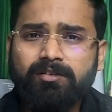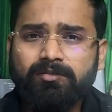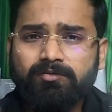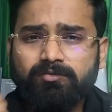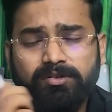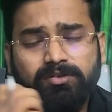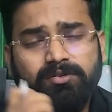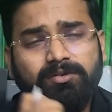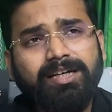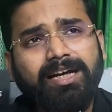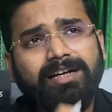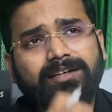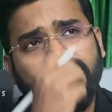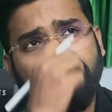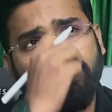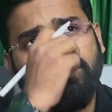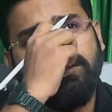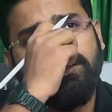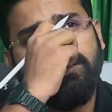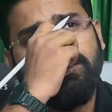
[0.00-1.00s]
We know that
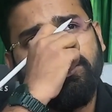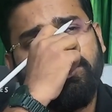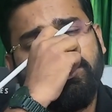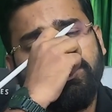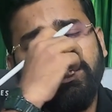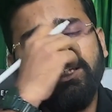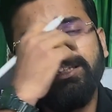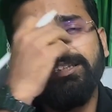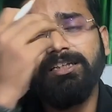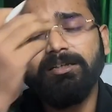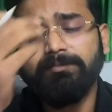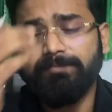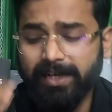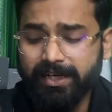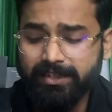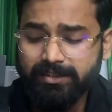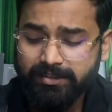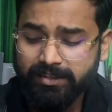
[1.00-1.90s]
C3 plants,